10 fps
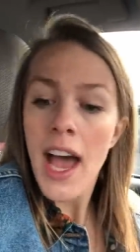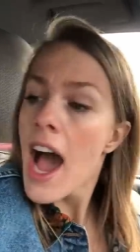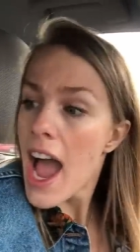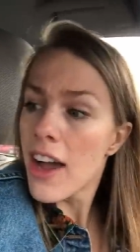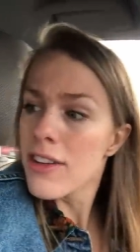
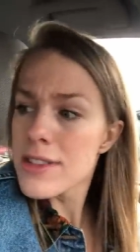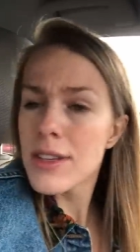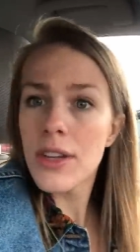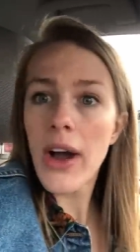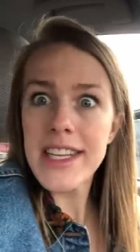I also,
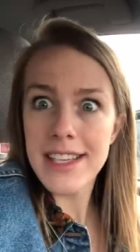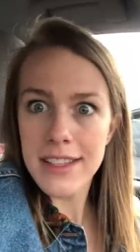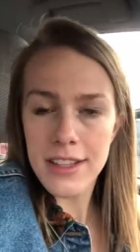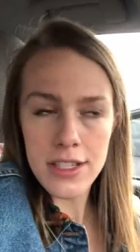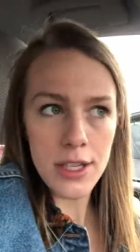you know, I
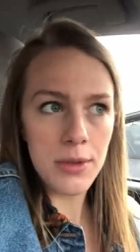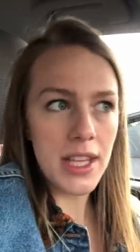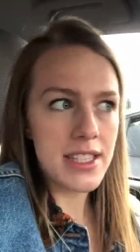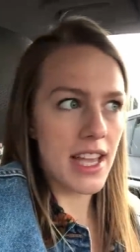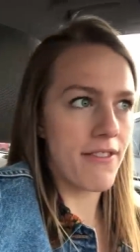did the two
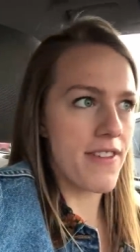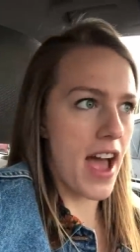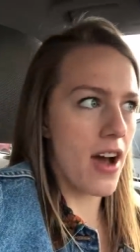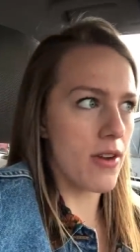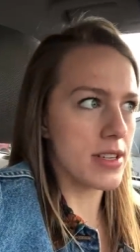things I
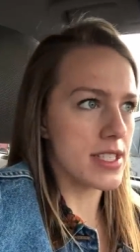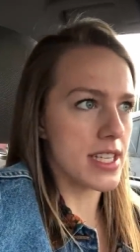found